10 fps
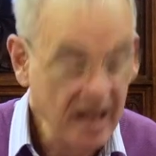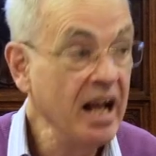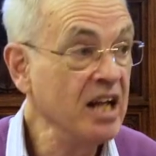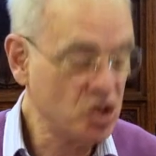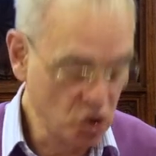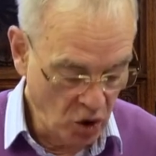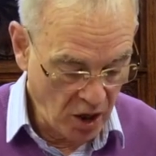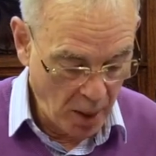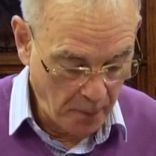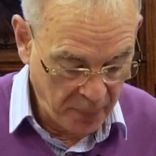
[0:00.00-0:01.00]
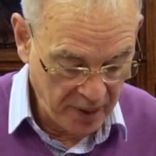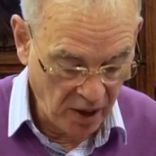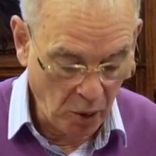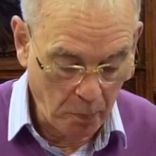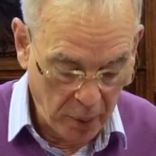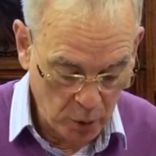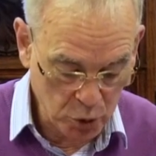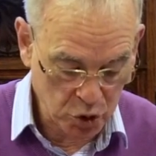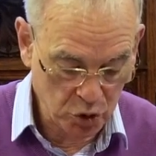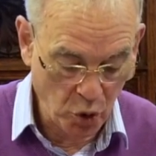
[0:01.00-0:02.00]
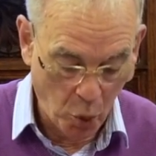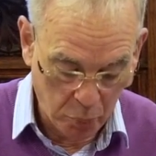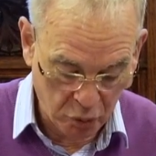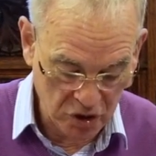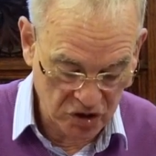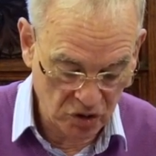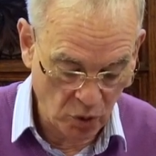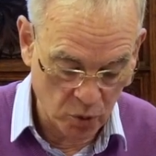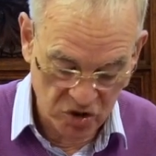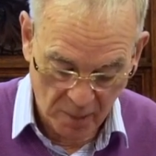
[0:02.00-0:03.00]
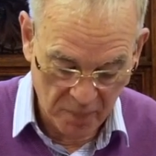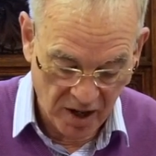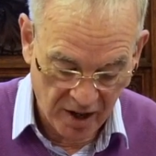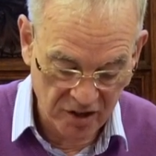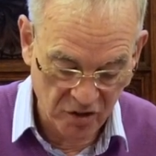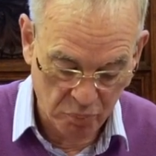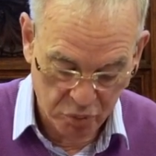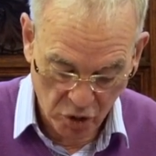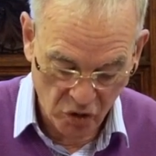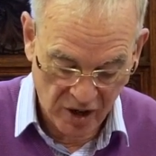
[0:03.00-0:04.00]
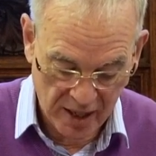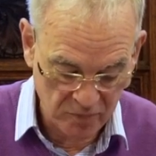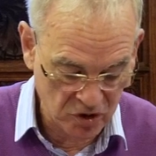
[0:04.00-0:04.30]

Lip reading: It's not a pill, potion, or prison, or some kind of program.